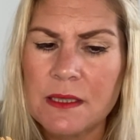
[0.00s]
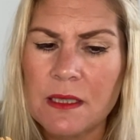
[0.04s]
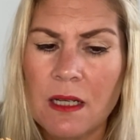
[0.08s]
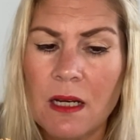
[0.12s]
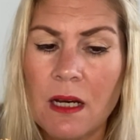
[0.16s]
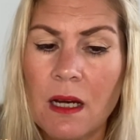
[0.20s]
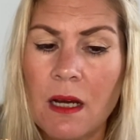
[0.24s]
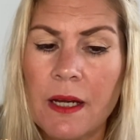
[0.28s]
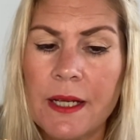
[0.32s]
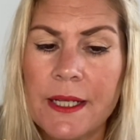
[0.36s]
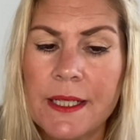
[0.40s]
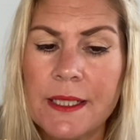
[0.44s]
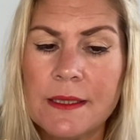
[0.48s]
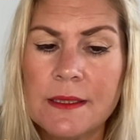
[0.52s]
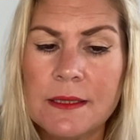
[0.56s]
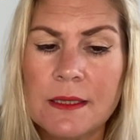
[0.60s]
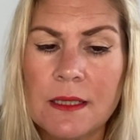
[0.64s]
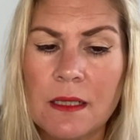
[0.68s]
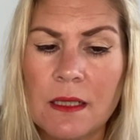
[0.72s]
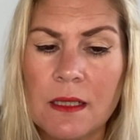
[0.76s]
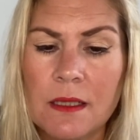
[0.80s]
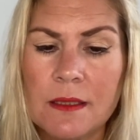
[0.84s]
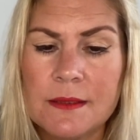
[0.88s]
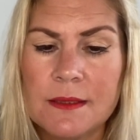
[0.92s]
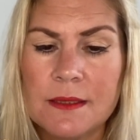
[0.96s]
Hyde,"
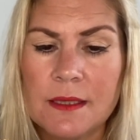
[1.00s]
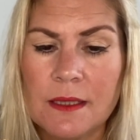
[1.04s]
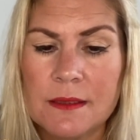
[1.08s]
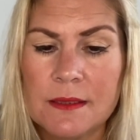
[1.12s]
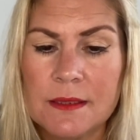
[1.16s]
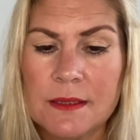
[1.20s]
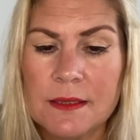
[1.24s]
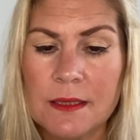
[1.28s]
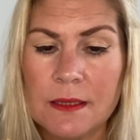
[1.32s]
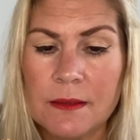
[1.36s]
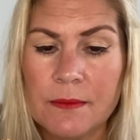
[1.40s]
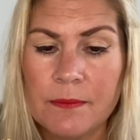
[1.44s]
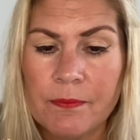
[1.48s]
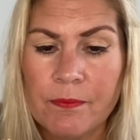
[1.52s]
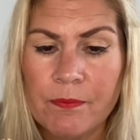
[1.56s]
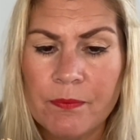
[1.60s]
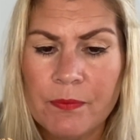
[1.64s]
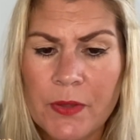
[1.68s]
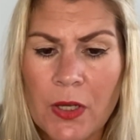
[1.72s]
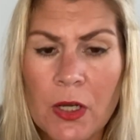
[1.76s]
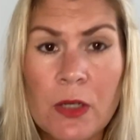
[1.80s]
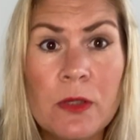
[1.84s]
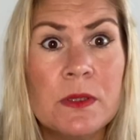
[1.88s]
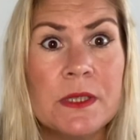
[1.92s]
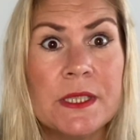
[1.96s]
asked Utterson.
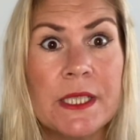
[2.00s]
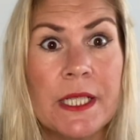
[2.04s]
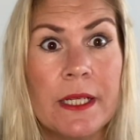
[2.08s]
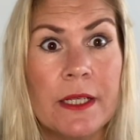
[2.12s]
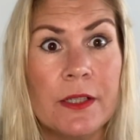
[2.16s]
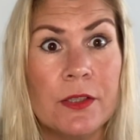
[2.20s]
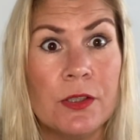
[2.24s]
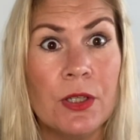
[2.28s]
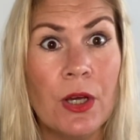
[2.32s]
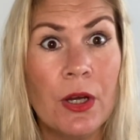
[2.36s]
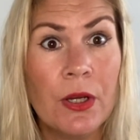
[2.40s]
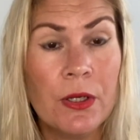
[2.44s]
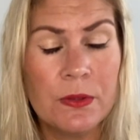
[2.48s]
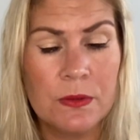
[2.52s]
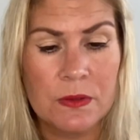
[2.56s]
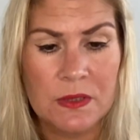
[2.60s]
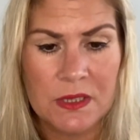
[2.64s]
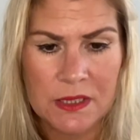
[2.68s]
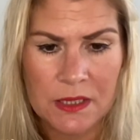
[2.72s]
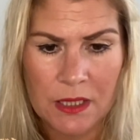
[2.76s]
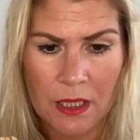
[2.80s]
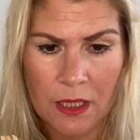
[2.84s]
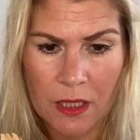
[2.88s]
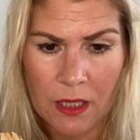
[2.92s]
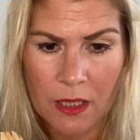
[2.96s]
"Oh dear, no,
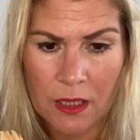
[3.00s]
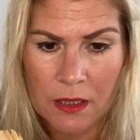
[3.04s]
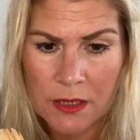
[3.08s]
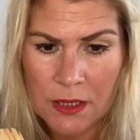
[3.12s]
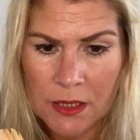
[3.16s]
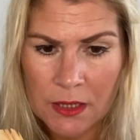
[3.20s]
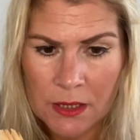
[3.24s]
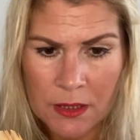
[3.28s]
sir.